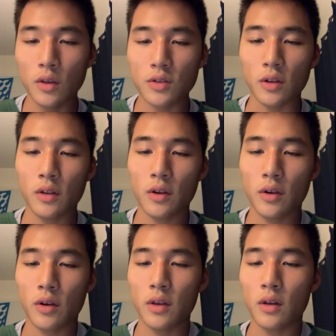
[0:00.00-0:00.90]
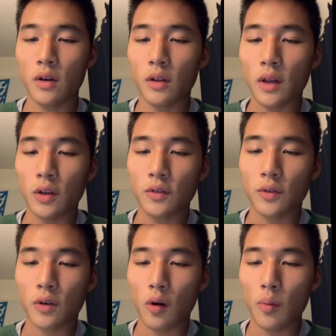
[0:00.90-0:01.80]
Solidarity allows
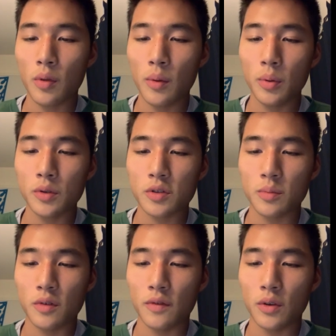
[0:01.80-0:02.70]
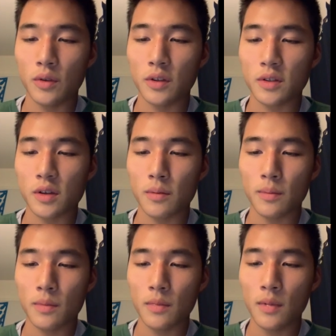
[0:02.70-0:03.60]
for all people to be viewed the same.
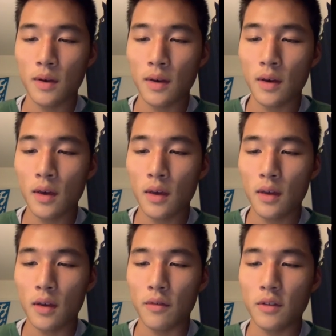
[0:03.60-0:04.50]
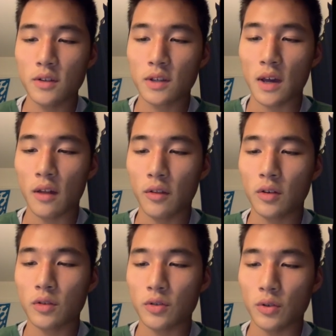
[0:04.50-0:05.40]
If this
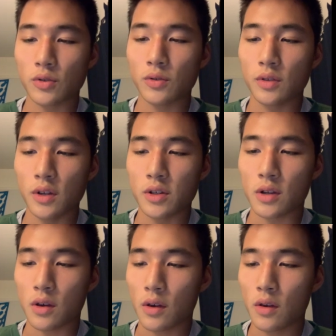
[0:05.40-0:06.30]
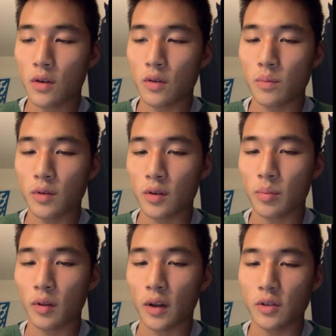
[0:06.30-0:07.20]
Catholic social teaching could be
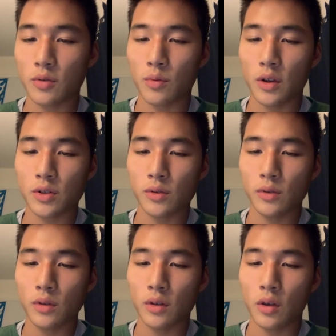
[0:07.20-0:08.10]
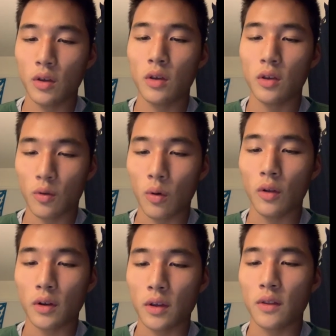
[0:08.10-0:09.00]
applied to racial
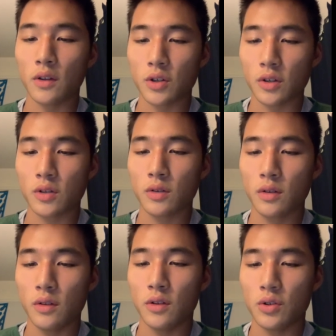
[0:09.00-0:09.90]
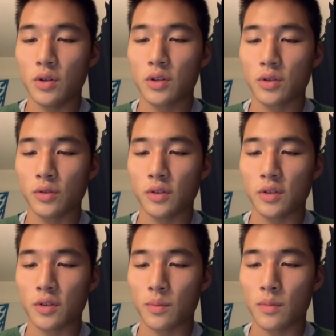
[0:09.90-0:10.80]
equality in the judicial
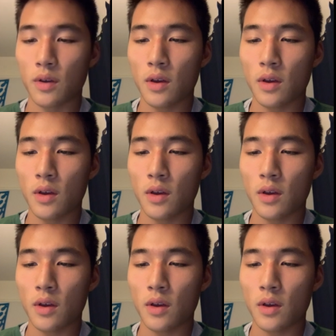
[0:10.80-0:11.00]
system,